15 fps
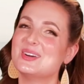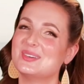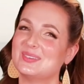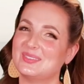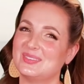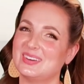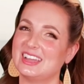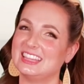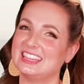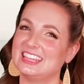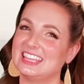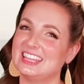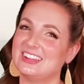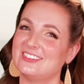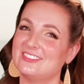One
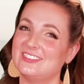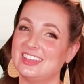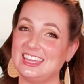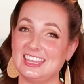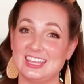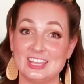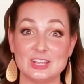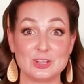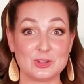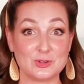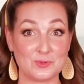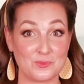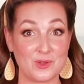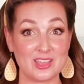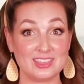little
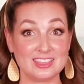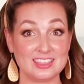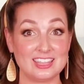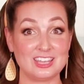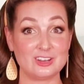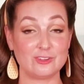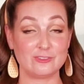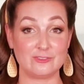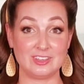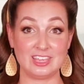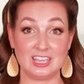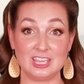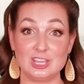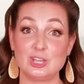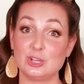finger, one little
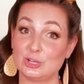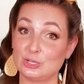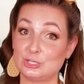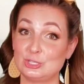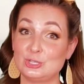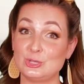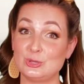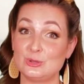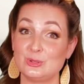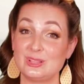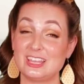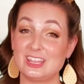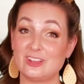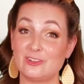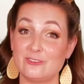finger, two
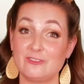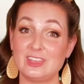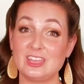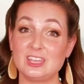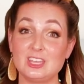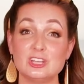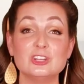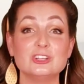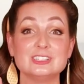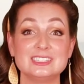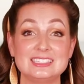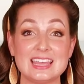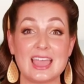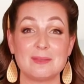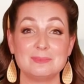little fingers,
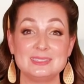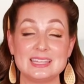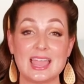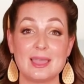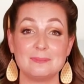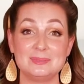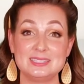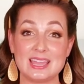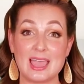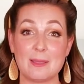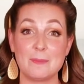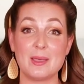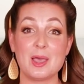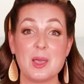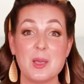tap, tap, tap.